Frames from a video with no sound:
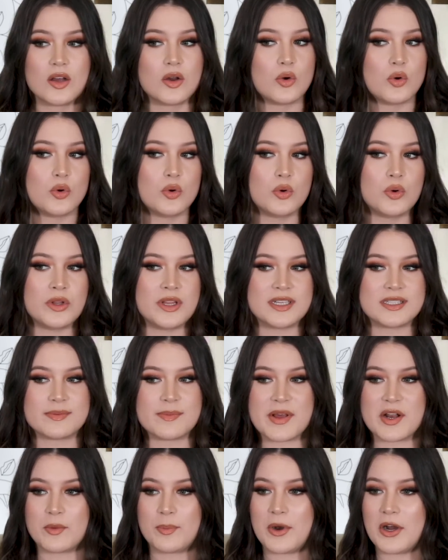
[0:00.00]
Ooh, this
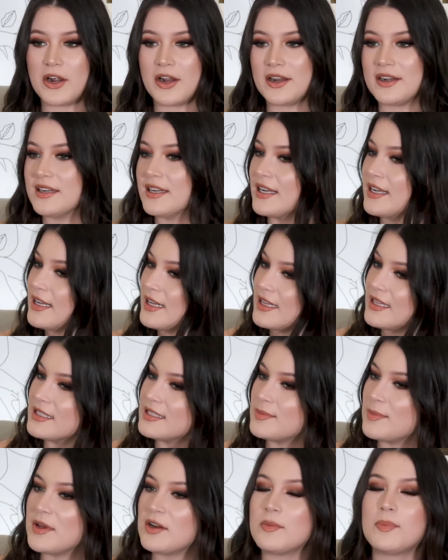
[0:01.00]
middle part.
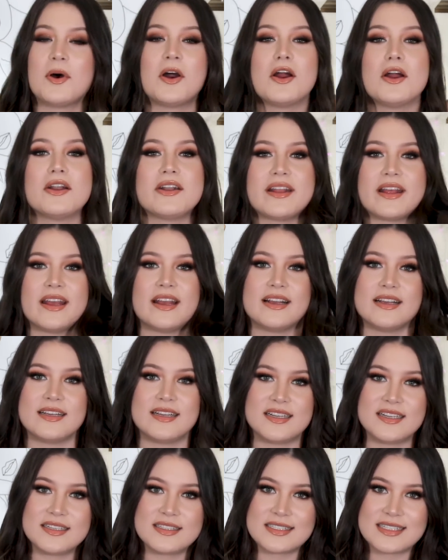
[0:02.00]
This middle part
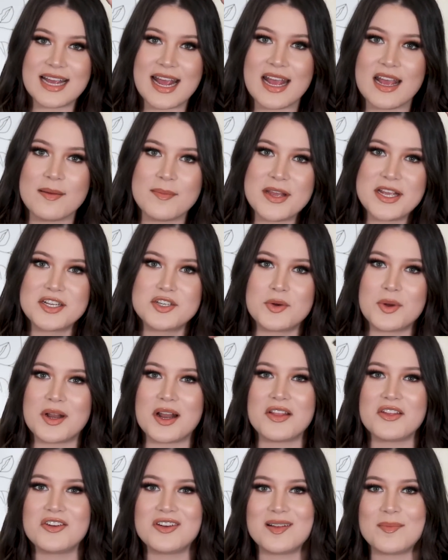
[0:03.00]
is taking me to
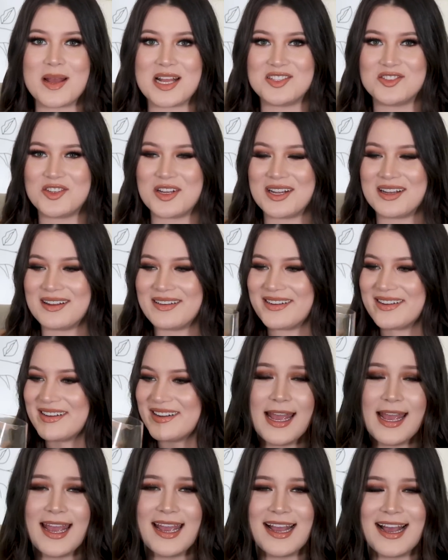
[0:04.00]
another dimension.
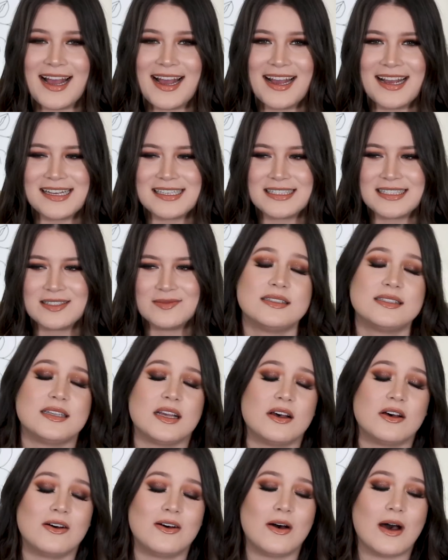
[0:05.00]
Hey guys.
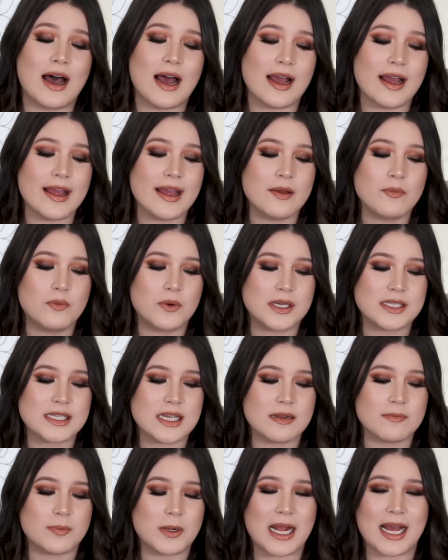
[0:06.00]
So I
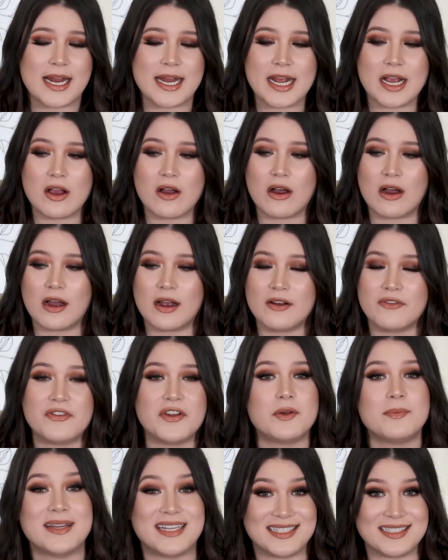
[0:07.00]
wasn't planning on
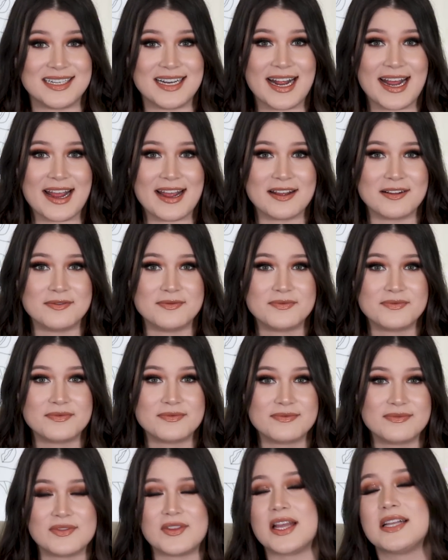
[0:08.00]
filming today.
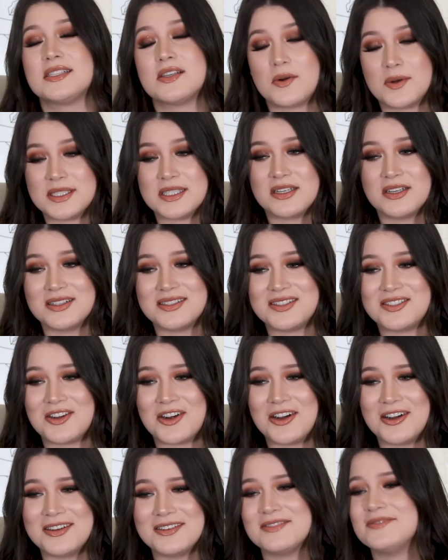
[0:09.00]
That's always a good
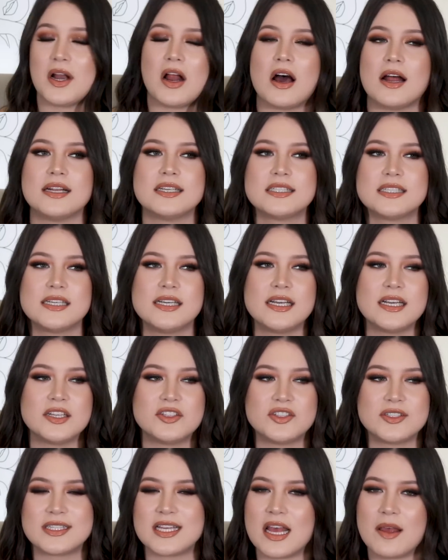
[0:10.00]
start. But honestly, it
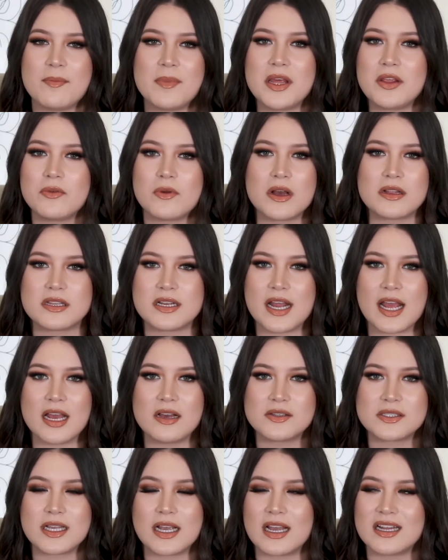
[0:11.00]
just hit me throughout the day.
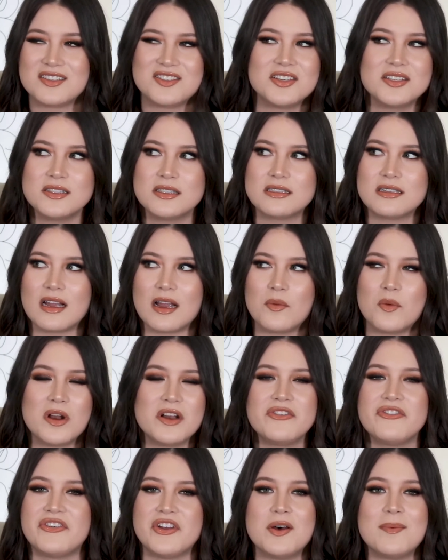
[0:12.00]
I was like, I want
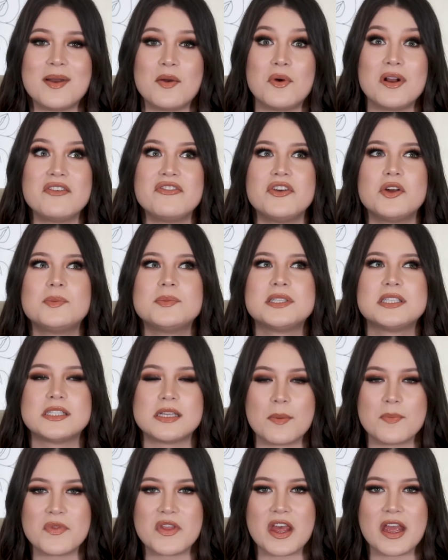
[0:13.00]
to film. I want to film
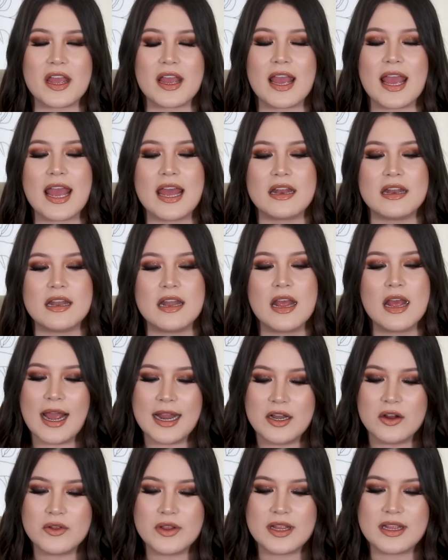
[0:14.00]
something. And I
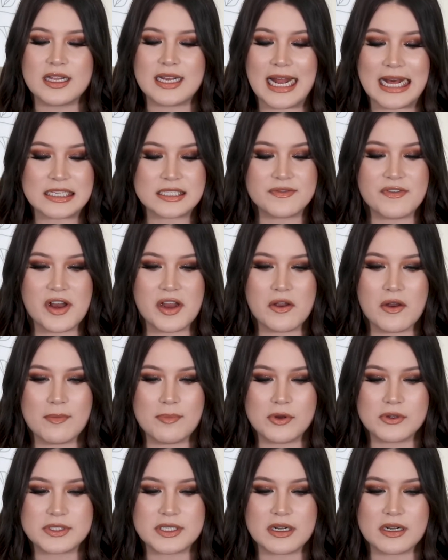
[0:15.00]
know that the last video I
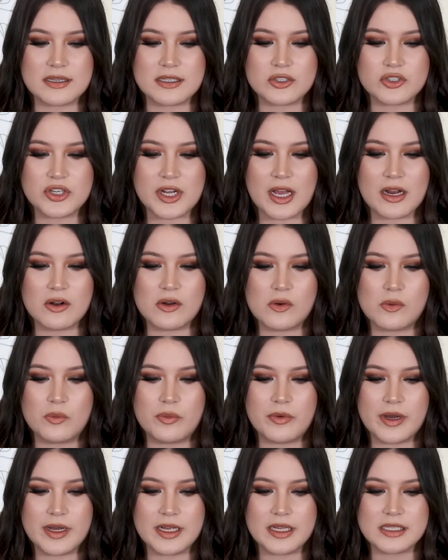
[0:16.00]
posted on this channel
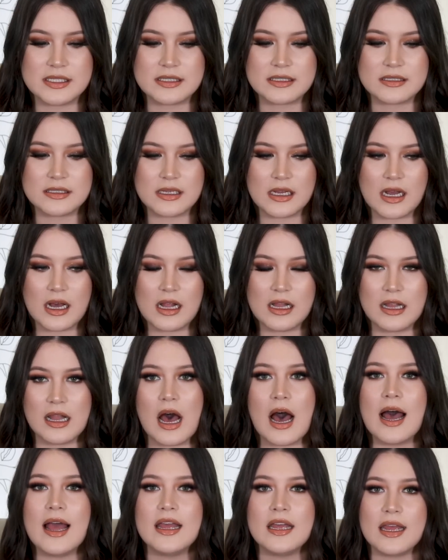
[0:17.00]
was a
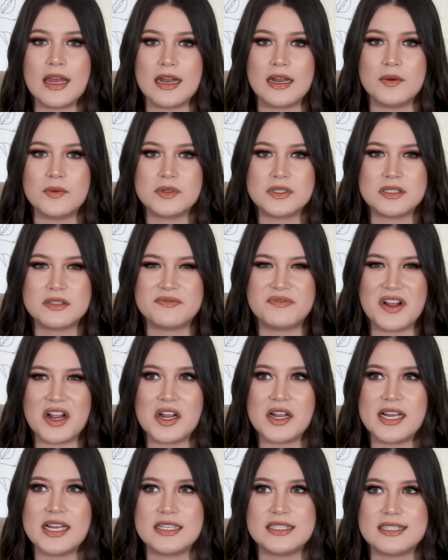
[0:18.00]
lot and it was
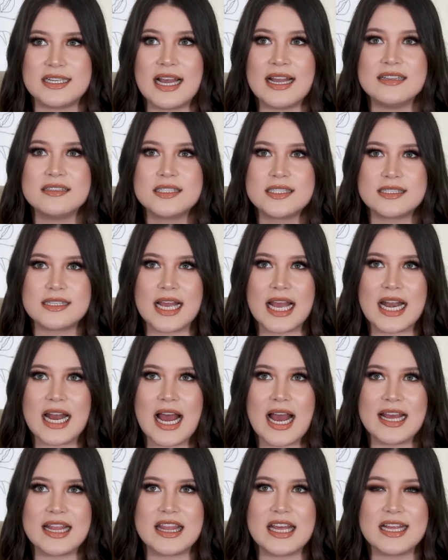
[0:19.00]
very intense. And
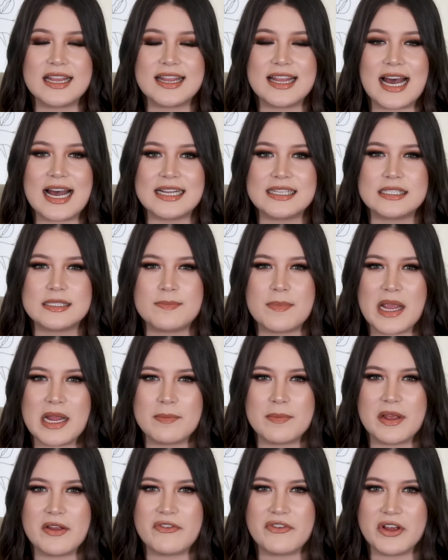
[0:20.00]
I think that's made
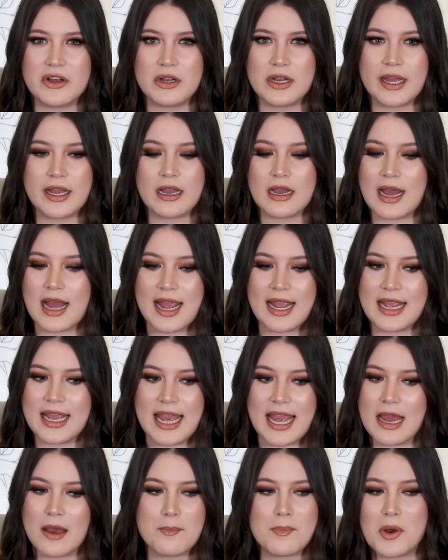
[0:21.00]
me feel like I
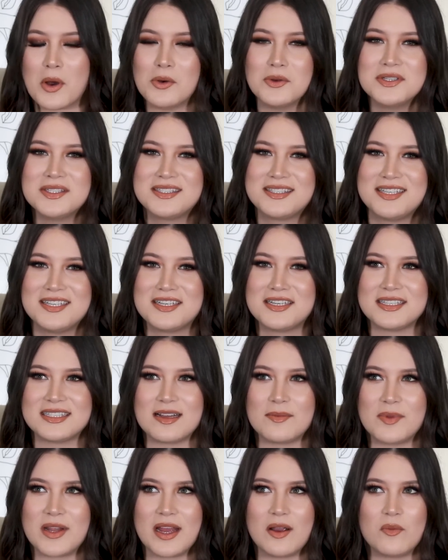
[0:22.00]
can't post because
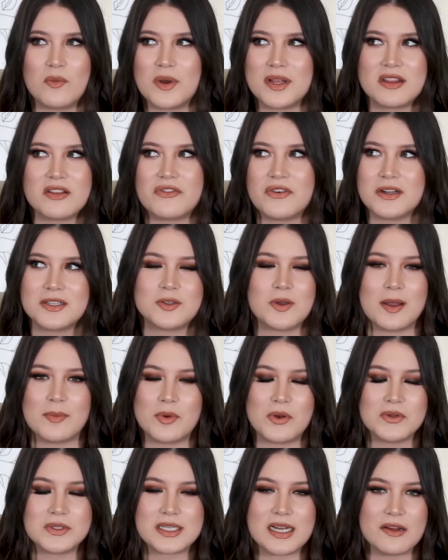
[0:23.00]
I'm like, what the fuck do I
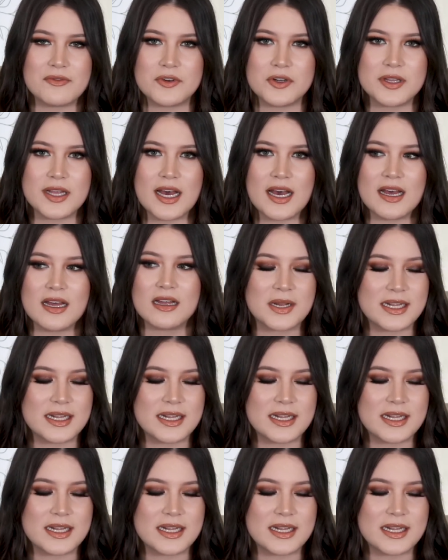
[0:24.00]
post after that?